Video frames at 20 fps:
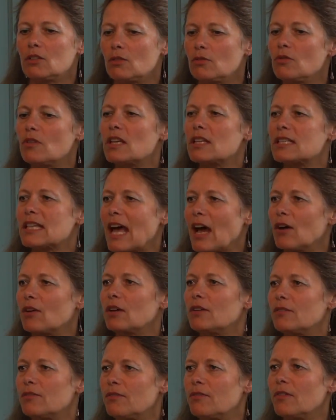to this
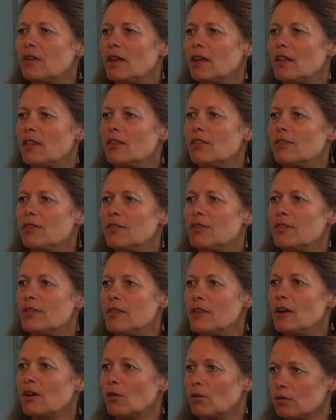out of
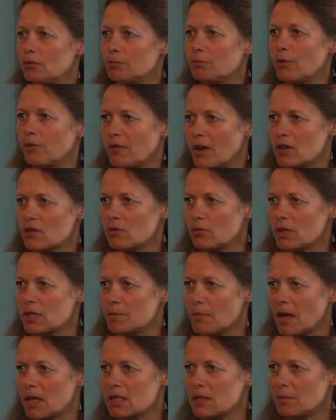their own professional
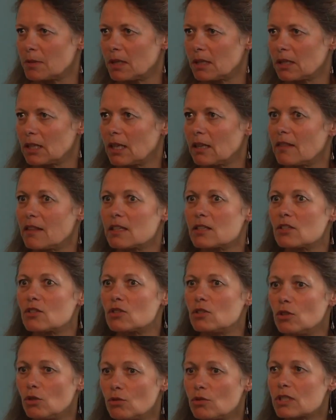responsibility. This
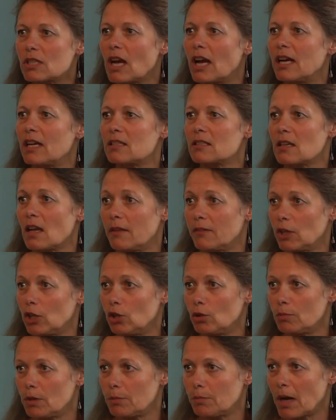is new science on the
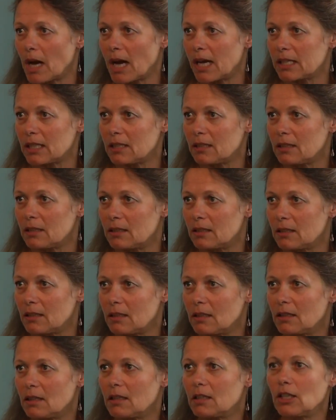human body.
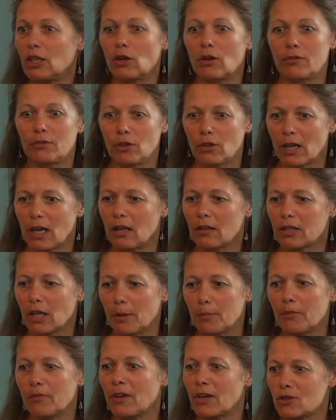You know, if you're a
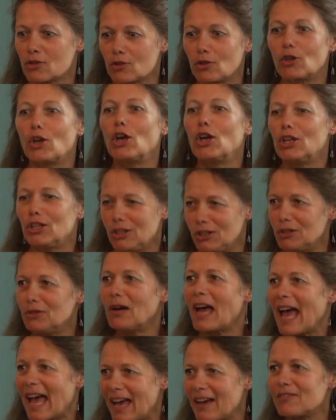healthcare professional,
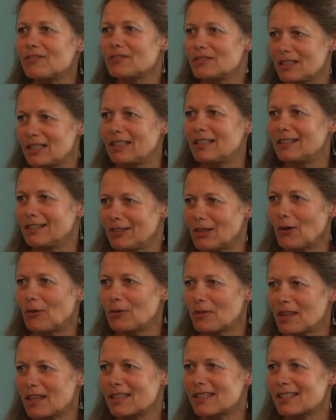you have to
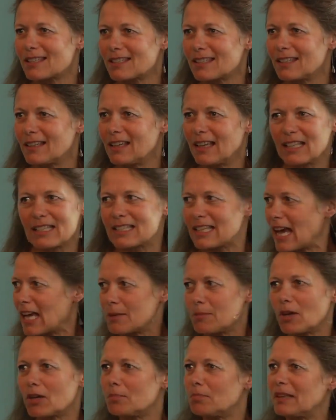know this. It's
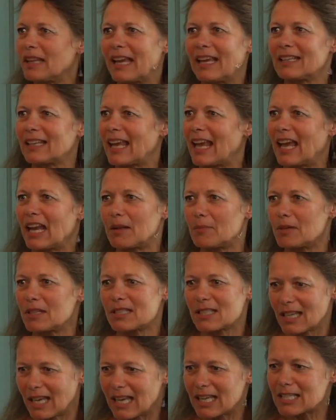not about a plant
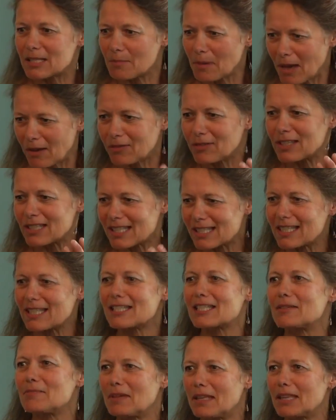cannabis, it's about this
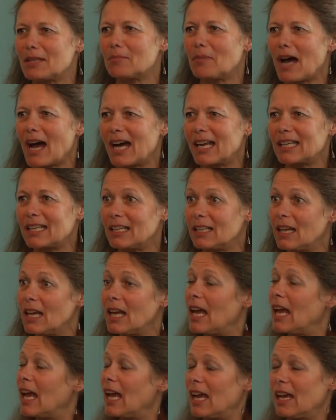system in the body.
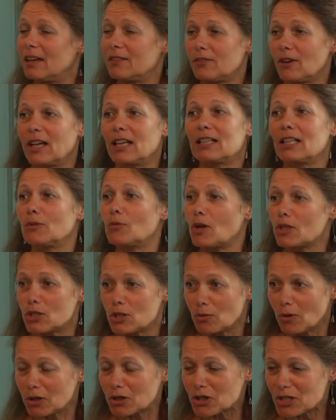And frankly,
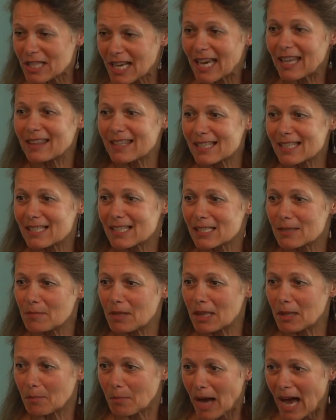once you understand the system
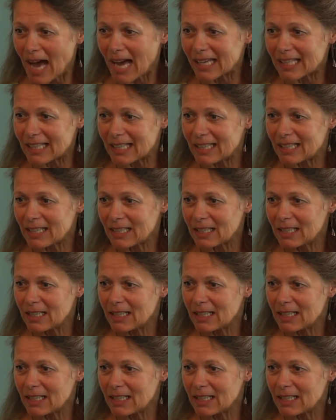in the body